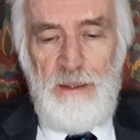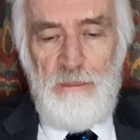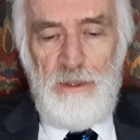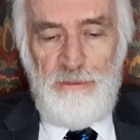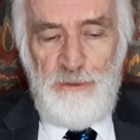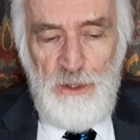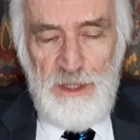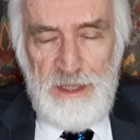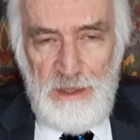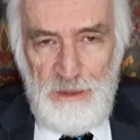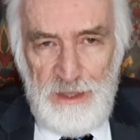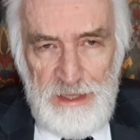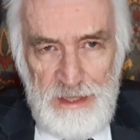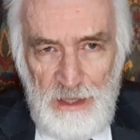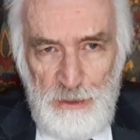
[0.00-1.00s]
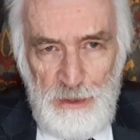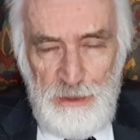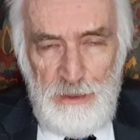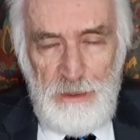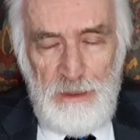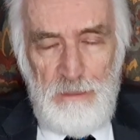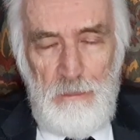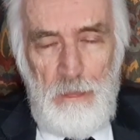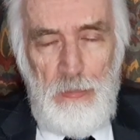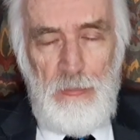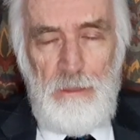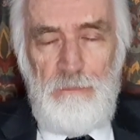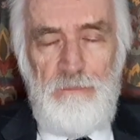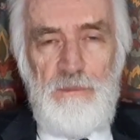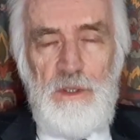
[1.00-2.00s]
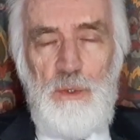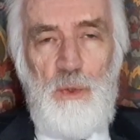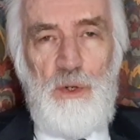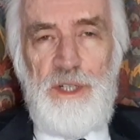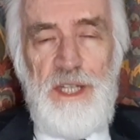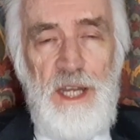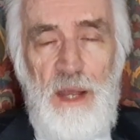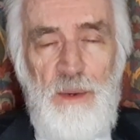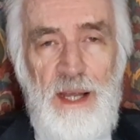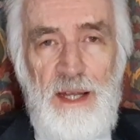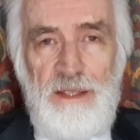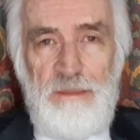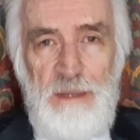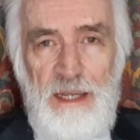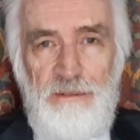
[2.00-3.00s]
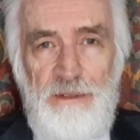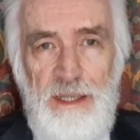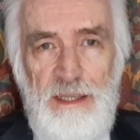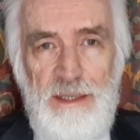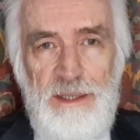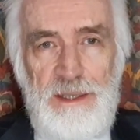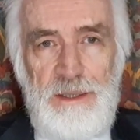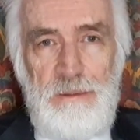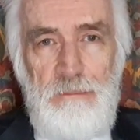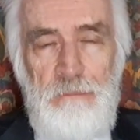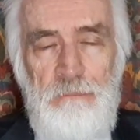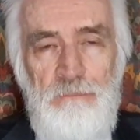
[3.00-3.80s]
But first, I want to tell you you already know how to make friends